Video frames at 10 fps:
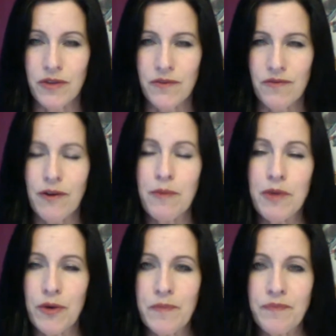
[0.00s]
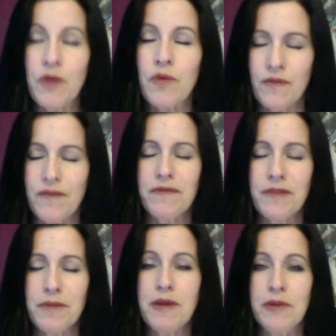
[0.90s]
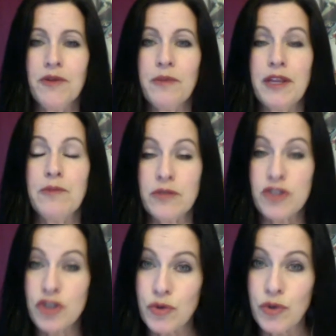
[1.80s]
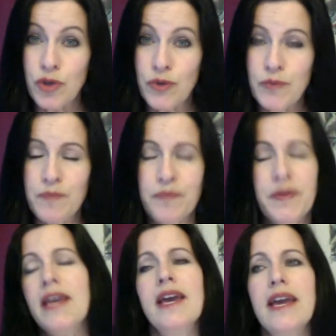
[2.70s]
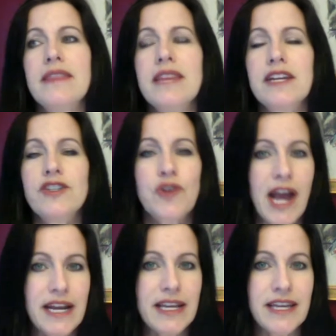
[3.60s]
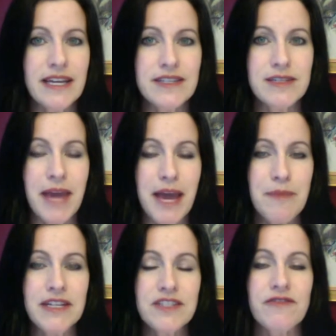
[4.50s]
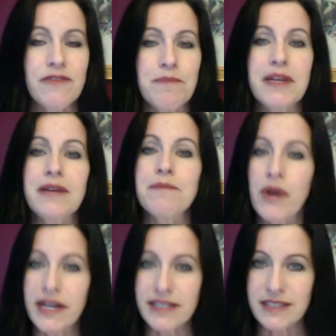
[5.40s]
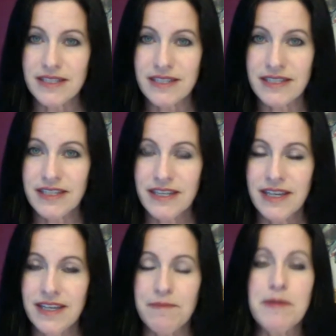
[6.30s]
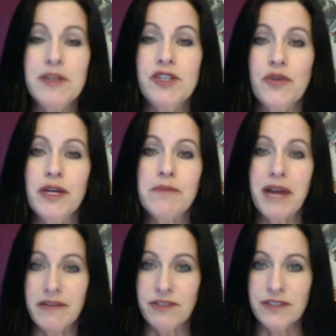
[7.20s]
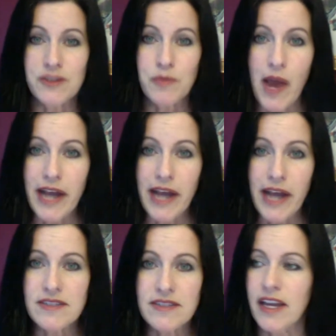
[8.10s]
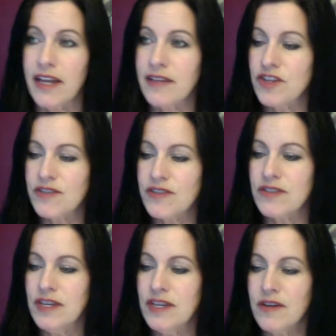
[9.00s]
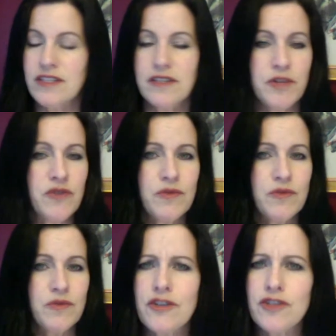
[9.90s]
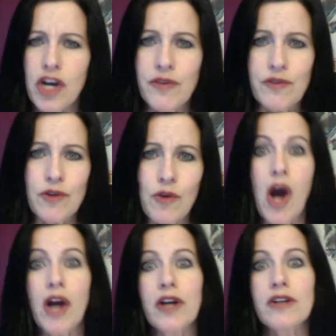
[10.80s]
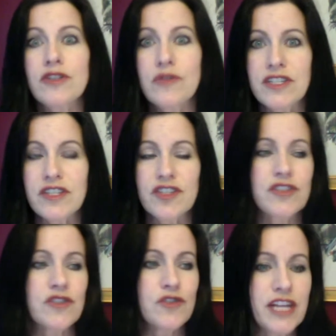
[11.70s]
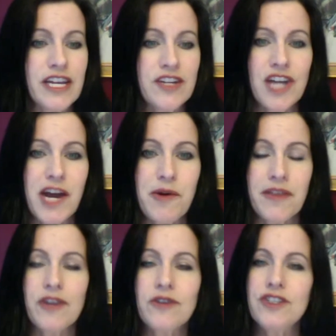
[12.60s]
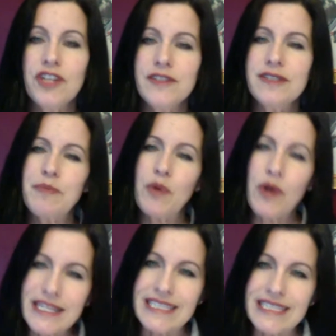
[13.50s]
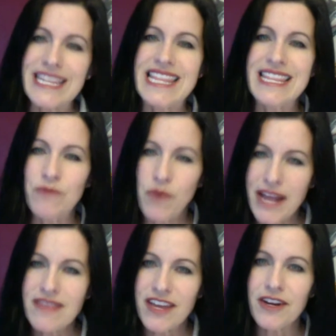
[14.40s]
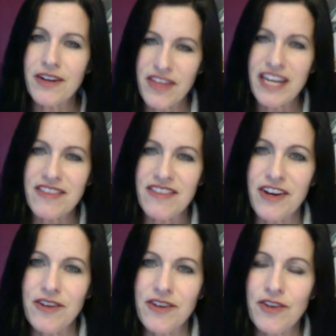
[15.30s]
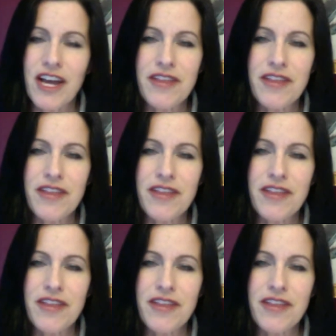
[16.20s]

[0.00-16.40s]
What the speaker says: from you, or the people who mean the most to you. And then try to get some happiness from being present, maybe doing a mindfulness practice, like just when you take your dog for a walk or do the dishes or take a shower, that you're just present right there, then and there. You're not